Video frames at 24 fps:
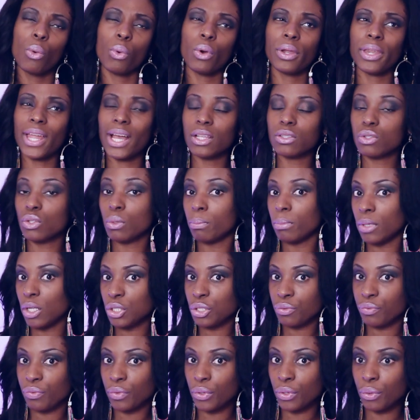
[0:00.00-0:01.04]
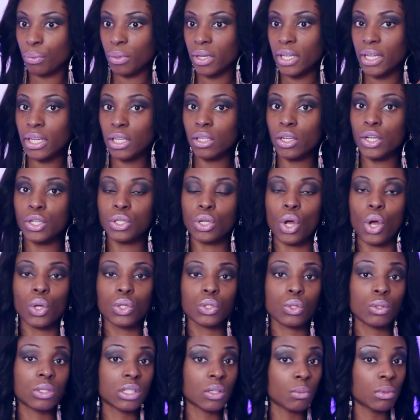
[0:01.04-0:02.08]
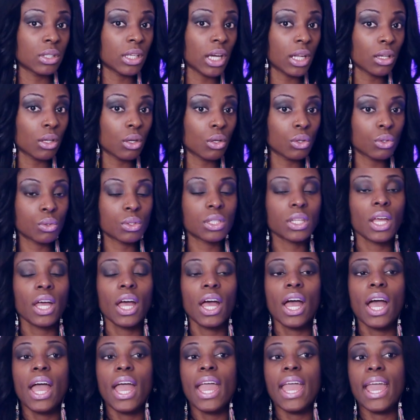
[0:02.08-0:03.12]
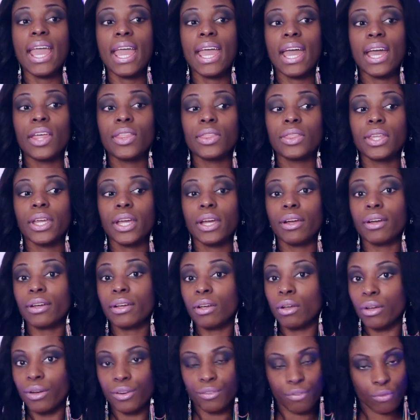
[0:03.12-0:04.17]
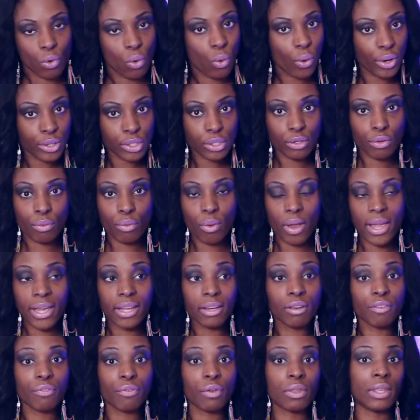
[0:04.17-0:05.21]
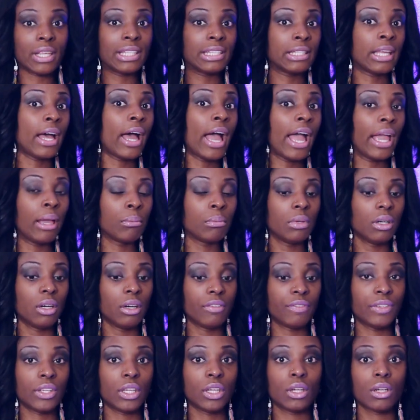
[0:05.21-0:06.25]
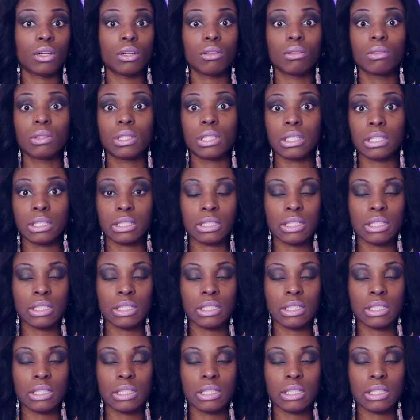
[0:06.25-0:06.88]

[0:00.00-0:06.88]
not so much for green, there's also some yellows, and they're of course great for this time of year, this